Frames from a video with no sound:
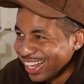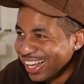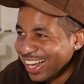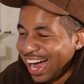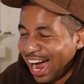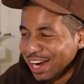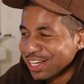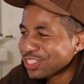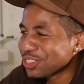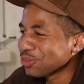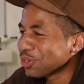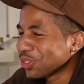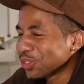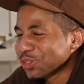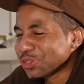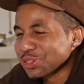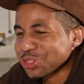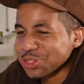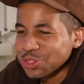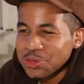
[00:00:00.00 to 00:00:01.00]
I used to wear those
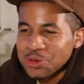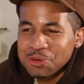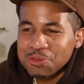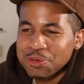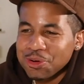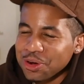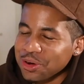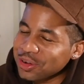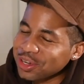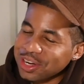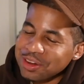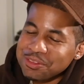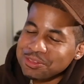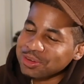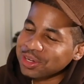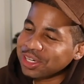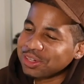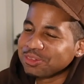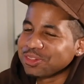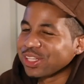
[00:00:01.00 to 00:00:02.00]
in school, bro, and
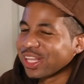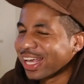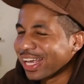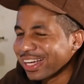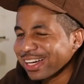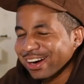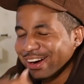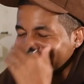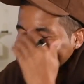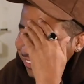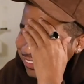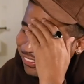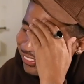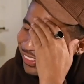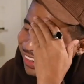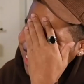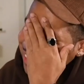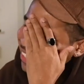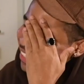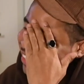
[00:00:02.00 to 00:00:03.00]
everybody would be like, "Oh
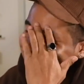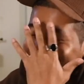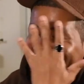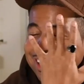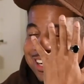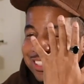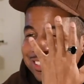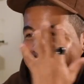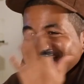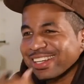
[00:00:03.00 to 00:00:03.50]
my gosh!"